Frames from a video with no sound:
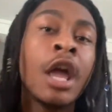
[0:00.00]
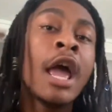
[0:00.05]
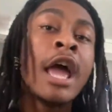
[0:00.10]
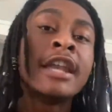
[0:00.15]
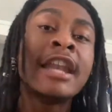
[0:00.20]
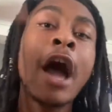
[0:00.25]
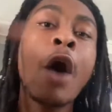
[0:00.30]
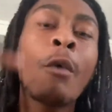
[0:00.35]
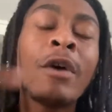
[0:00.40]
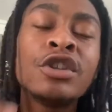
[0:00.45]

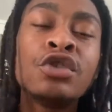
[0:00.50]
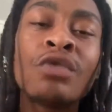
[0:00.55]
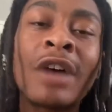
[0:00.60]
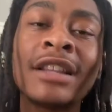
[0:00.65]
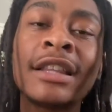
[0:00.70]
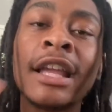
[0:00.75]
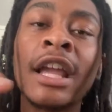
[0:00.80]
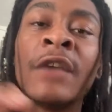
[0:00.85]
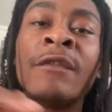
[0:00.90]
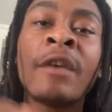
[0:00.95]
Now, once you
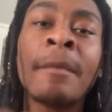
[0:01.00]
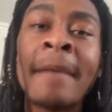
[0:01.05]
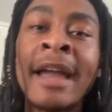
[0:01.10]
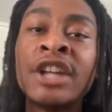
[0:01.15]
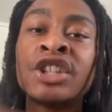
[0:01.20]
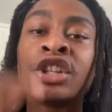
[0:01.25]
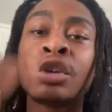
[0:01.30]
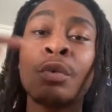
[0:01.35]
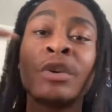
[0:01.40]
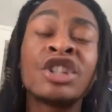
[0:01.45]
got the
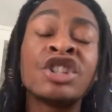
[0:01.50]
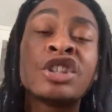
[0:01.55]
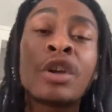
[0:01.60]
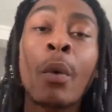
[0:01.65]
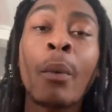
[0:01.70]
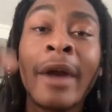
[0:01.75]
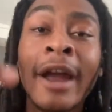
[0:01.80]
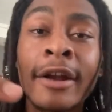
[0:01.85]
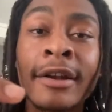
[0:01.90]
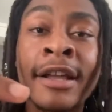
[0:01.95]
information, which is
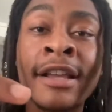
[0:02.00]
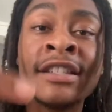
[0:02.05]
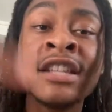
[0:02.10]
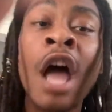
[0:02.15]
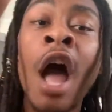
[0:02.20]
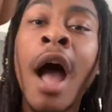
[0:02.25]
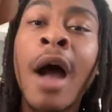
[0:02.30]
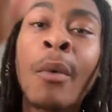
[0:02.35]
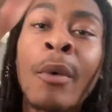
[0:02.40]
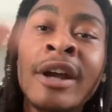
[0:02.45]
awareness,
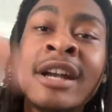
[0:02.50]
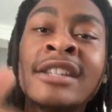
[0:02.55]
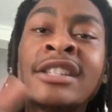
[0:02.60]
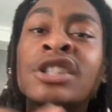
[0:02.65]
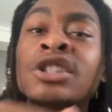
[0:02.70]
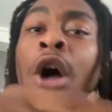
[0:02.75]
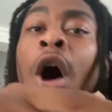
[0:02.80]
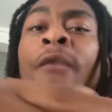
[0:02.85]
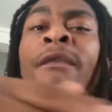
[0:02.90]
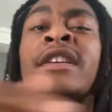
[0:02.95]
awareness
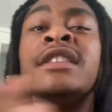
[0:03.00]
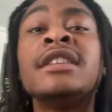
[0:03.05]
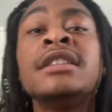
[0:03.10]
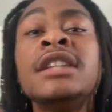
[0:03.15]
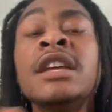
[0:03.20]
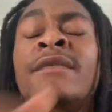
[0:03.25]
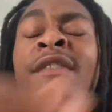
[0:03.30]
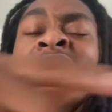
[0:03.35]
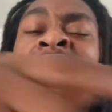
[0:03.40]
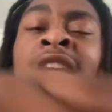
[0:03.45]
is offense and
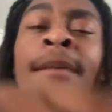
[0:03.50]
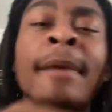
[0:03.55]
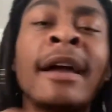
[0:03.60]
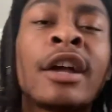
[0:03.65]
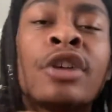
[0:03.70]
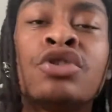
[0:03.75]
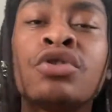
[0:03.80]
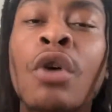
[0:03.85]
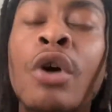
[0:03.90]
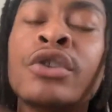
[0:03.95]
defense, take back
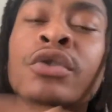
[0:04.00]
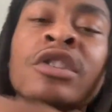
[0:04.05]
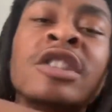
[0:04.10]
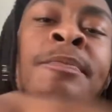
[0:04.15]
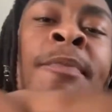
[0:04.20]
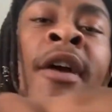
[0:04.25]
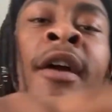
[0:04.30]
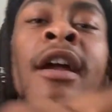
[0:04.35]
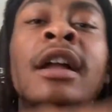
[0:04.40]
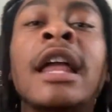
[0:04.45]
control, you the
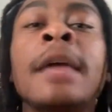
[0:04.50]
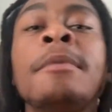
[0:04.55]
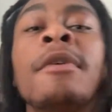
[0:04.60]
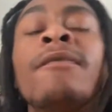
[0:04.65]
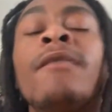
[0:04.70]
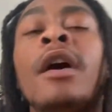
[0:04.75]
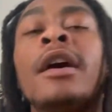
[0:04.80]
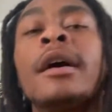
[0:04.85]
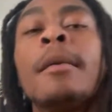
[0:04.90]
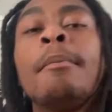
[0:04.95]
spirit, claim your
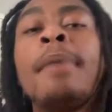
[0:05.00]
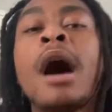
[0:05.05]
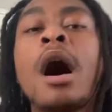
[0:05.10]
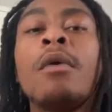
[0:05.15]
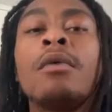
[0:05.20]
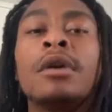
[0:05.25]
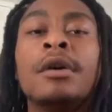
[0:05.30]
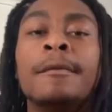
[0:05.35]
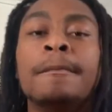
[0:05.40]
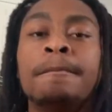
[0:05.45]
fucking
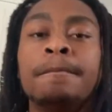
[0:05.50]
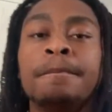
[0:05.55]
power.